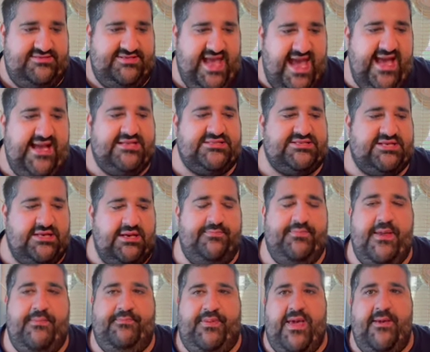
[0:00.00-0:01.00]
there's going to
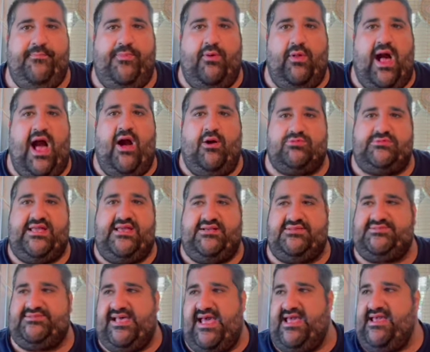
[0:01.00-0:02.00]
be people out there
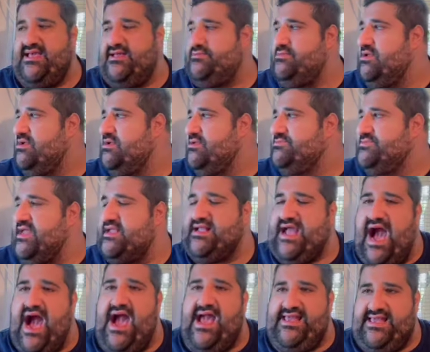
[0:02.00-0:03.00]
saying the
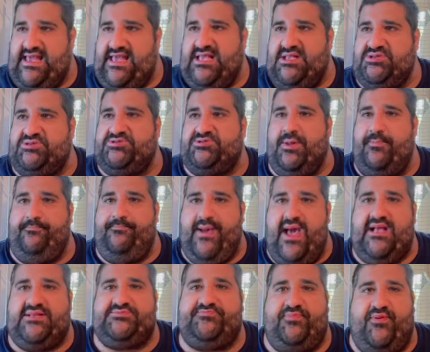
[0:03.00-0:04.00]
guy is the
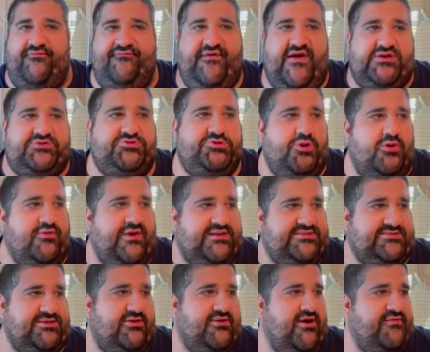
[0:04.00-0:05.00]
best professional
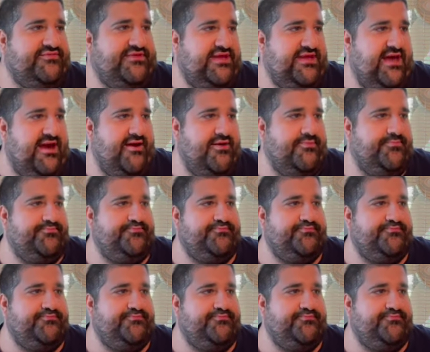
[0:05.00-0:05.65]
wrestler of the year.